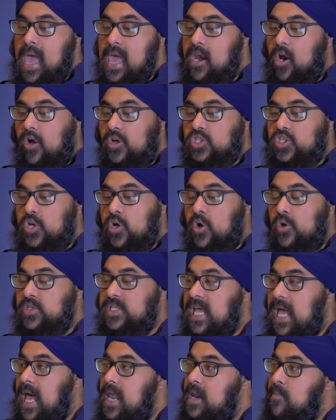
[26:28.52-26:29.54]
It also
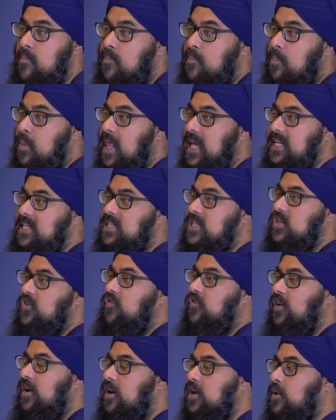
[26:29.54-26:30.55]
goes ahead and places
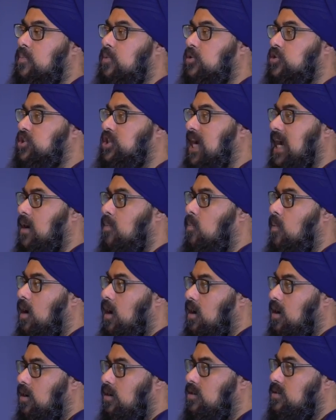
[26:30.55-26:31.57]
variable check
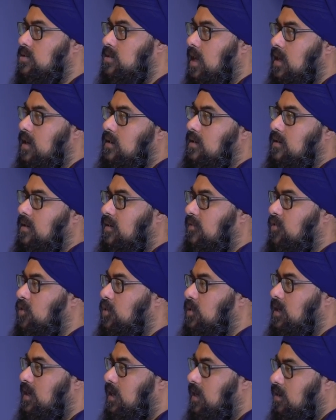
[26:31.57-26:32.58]
markers on if you
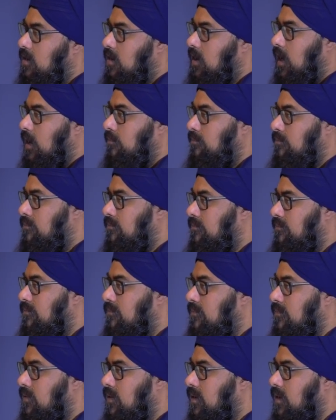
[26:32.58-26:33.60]
can hear Nam,
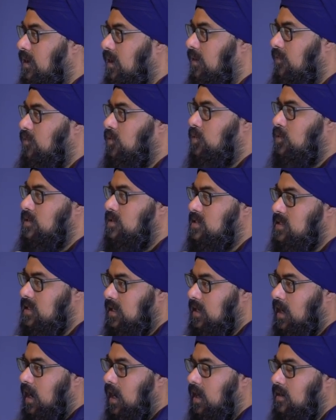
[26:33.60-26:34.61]
if you can
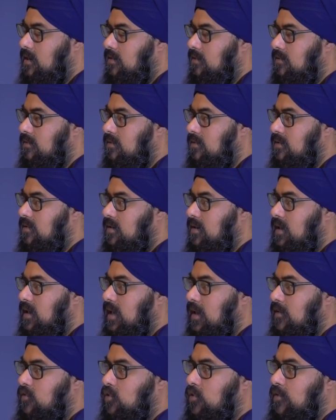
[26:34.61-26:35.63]
see God,
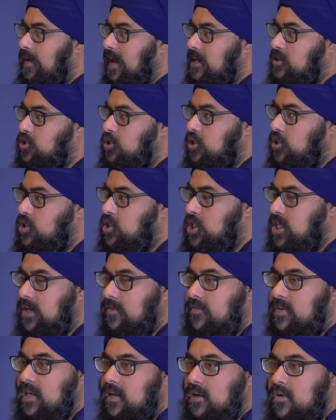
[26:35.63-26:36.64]
if you've actually
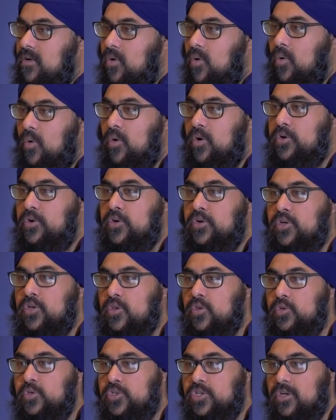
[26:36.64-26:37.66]
achieved it or you're
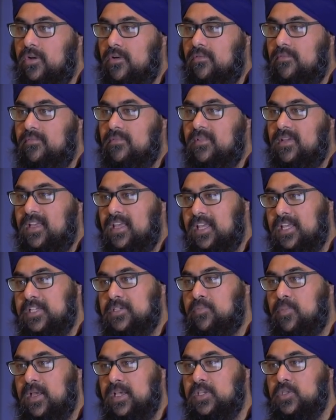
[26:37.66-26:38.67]
delusional. It
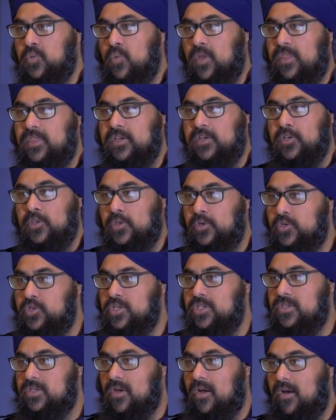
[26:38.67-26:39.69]
explains what the
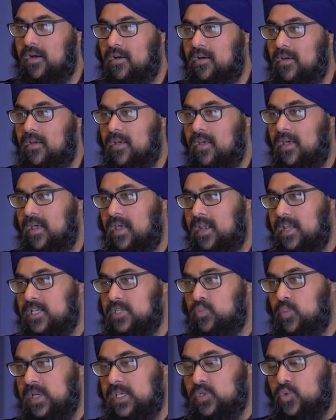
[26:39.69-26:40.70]
delusions are and
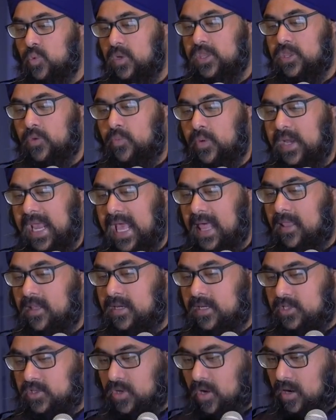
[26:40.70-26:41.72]
explains what the
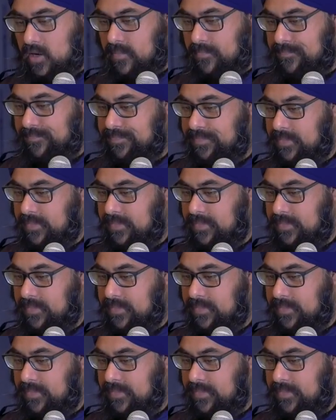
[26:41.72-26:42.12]
realities are.